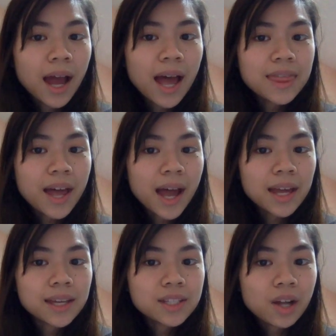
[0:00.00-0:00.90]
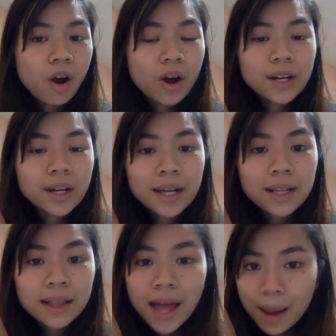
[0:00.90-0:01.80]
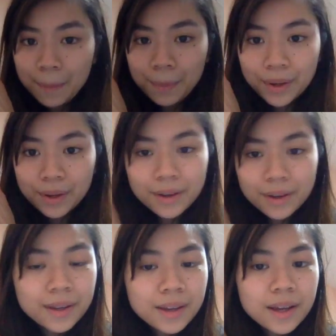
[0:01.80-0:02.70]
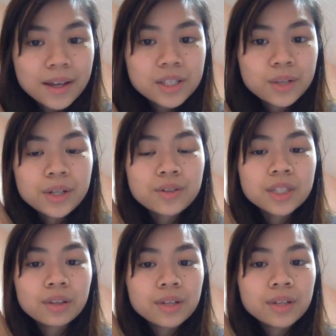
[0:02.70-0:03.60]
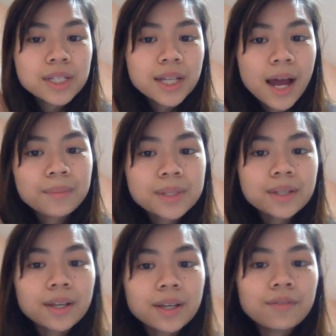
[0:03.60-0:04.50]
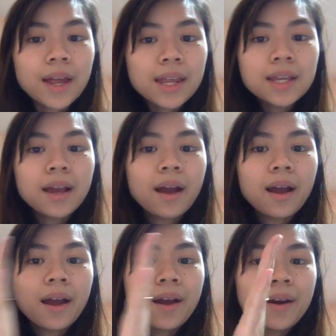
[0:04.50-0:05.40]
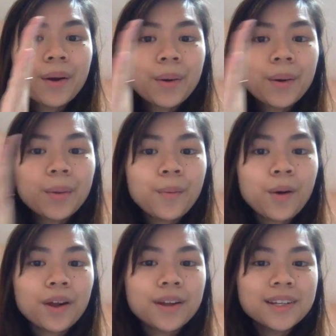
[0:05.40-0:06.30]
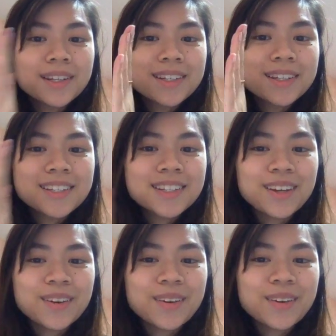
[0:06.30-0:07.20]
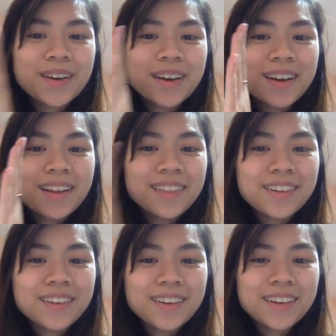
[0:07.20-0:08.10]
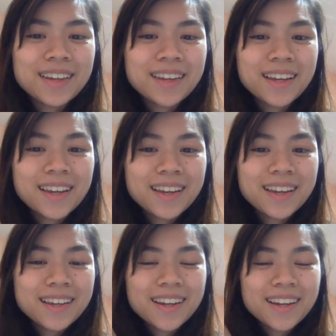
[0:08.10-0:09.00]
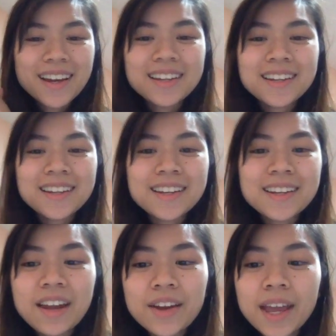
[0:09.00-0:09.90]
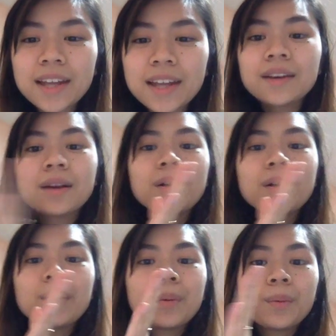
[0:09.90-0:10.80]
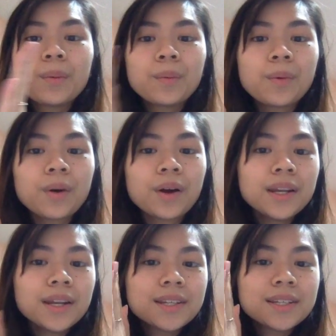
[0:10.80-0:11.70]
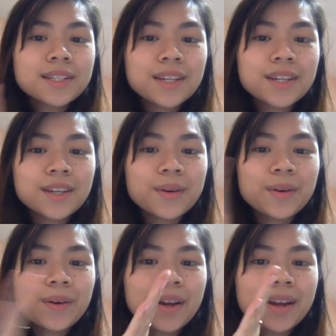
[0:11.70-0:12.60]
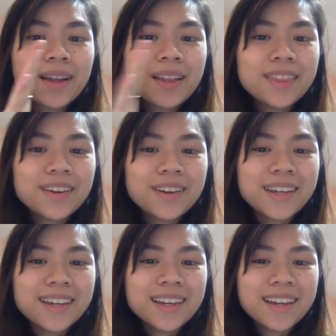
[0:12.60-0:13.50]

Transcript: and that is called a clap. So we're going to do this three times. Ready? One, two, three. Good. Now again. One, two, three.